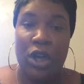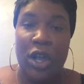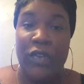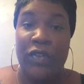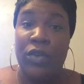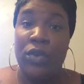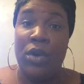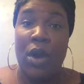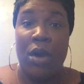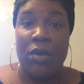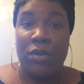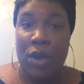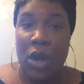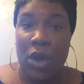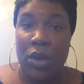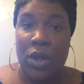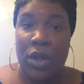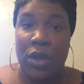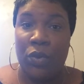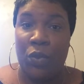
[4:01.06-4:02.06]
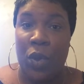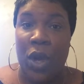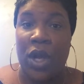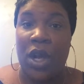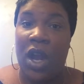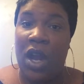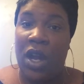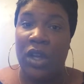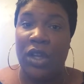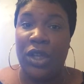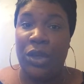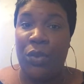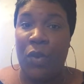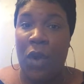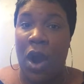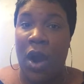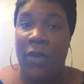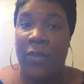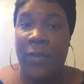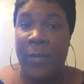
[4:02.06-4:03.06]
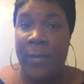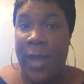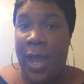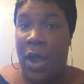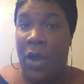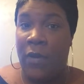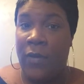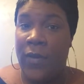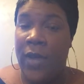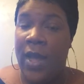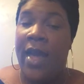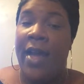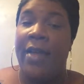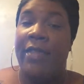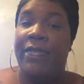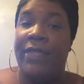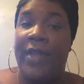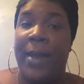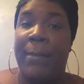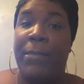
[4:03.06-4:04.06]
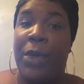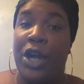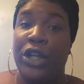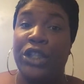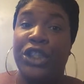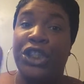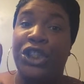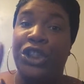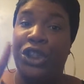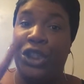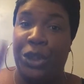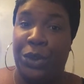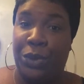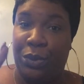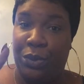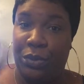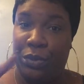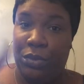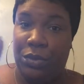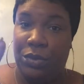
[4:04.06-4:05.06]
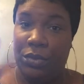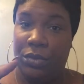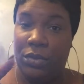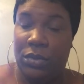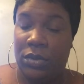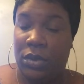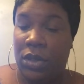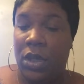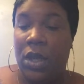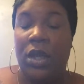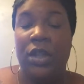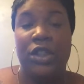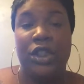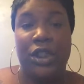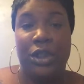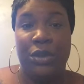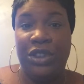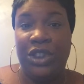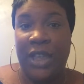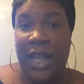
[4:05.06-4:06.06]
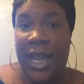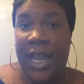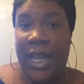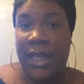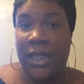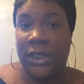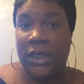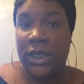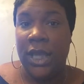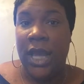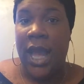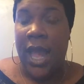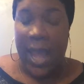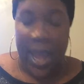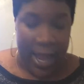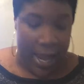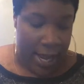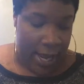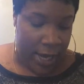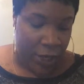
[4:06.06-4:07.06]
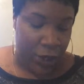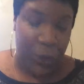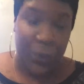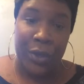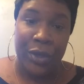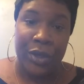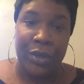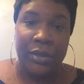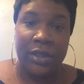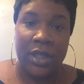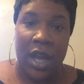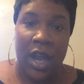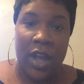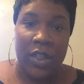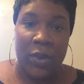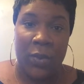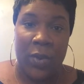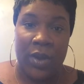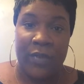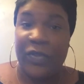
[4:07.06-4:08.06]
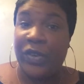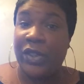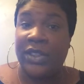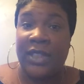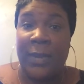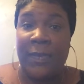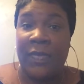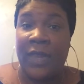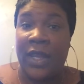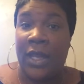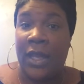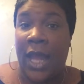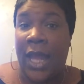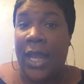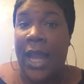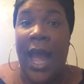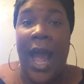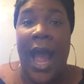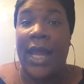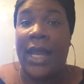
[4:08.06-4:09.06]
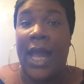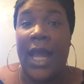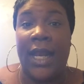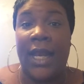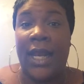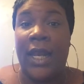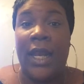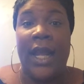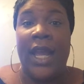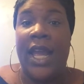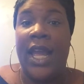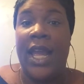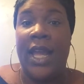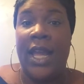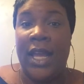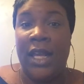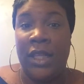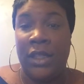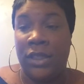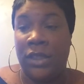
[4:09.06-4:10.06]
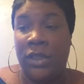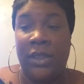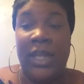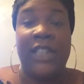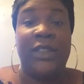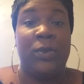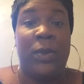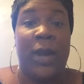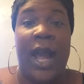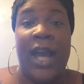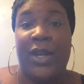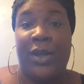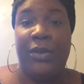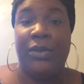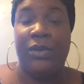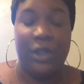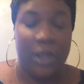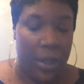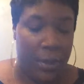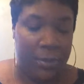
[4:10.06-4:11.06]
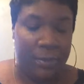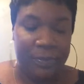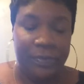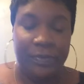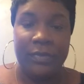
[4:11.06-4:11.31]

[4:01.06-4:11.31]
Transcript: if you don't know what color you are from e.l.f., then purchase 2 shades, and you can use the other one for something like a highlight. That's what I do. So